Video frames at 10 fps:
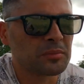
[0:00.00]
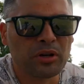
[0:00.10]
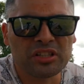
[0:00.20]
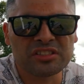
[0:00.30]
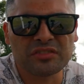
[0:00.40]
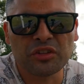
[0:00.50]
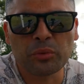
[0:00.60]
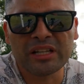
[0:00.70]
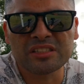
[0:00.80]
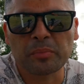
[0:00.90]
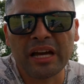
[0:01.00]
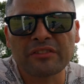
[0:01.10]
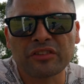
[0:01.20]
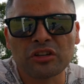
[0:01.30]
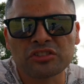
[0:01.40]
and to be honest, if you're willing to
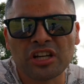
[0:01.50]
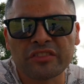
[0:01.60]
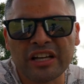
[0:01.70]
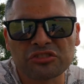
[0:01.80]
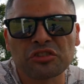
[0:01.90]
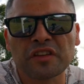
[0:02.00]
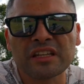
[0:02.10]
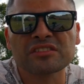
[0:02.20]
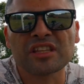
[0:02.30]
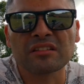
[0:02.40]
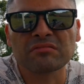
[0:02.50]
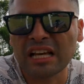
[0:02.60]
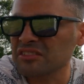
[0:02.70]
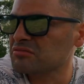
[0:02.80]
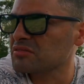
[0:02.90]
pay for those kind of extra things, then
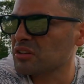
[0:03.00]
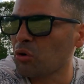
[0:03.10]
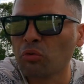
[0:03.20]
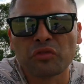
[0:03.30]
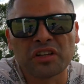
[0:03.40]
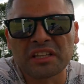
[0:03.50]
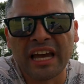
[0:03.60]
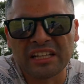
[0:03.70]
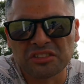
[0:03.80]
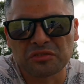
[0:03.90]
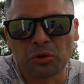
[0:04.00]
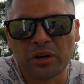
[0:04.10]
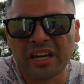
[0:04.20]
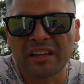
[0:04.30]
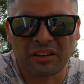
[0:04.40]
that's all fully catered
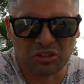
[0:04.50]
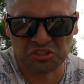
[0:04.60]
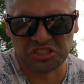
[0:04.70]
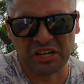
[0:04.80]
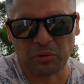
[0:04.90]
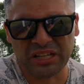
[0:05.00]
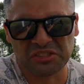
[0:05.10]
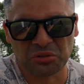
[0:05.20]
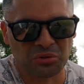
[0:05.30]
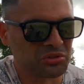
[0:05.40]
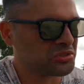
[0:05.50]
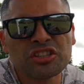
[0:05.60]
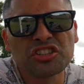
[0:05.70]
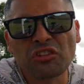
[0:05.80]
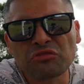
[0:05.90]
for here. They've got Segway tours.
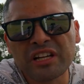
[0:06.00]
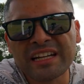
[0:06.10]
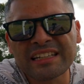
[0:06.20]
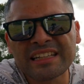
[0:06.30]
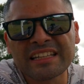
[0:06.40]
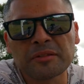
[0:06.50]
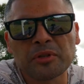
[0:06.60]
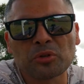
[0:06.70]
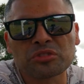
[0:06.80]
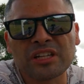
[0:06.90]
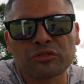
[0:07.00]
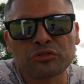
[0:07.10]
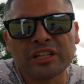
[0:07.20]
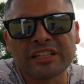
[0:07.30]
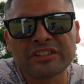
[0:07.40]
You don't really need them in order to have a
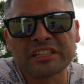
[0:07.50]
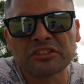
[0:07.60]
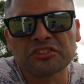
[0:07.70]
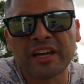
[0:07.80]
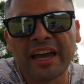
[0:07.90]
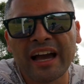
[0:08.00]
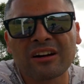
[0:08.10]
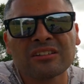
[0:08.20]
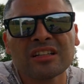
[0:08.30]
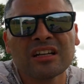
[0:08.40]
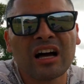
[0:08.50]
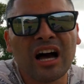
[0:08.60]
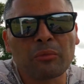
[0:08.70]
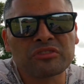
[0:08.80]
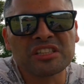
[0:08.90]
really good day out.
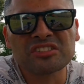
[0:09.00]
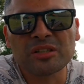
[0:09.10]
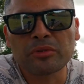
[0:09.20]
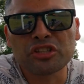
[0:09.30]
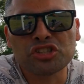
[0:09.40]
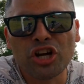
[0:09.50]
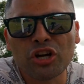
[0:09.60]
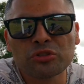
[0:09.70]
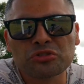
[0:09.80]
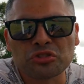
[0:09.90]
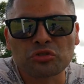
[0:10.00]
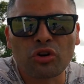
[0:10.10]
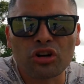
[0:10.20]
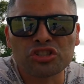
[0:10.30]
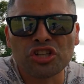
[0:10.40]
We've seen some of the shows, the
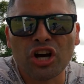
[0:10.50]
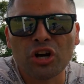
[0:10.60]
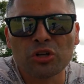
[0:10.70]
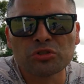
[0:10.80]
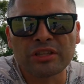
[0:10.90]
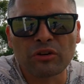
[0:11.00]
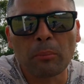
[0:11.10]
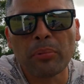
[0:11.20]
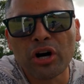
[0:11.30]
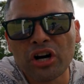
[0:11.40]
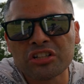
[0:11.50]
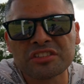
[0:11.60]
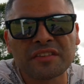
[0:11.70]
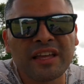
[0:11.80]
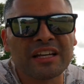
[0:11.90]
croc shows, they've got
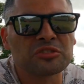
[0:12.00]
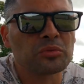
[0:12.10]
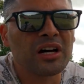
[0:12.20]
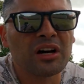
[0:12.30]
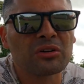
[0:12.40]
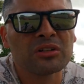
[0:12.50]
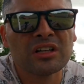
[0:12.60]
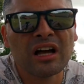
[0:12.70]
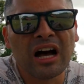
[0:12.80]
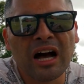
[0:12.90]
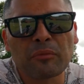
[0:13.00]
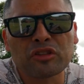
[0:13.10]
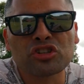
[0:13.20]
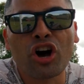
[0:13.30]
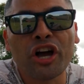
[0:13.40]
birds in that as well.
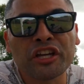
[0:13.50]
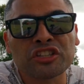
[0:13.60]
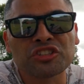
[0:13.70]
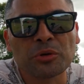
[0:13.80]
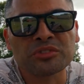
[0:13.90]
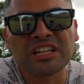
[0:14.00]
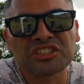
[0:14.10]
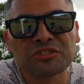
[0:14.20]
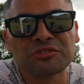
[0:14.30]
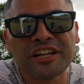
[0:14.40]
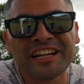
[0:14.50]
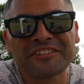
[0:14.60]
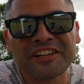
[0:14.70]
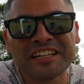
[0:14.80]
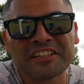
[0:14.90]
The tiger show was actually
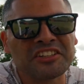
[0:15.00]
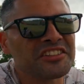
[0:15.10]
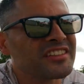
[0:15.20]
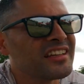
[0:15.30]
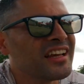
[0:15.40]
really good.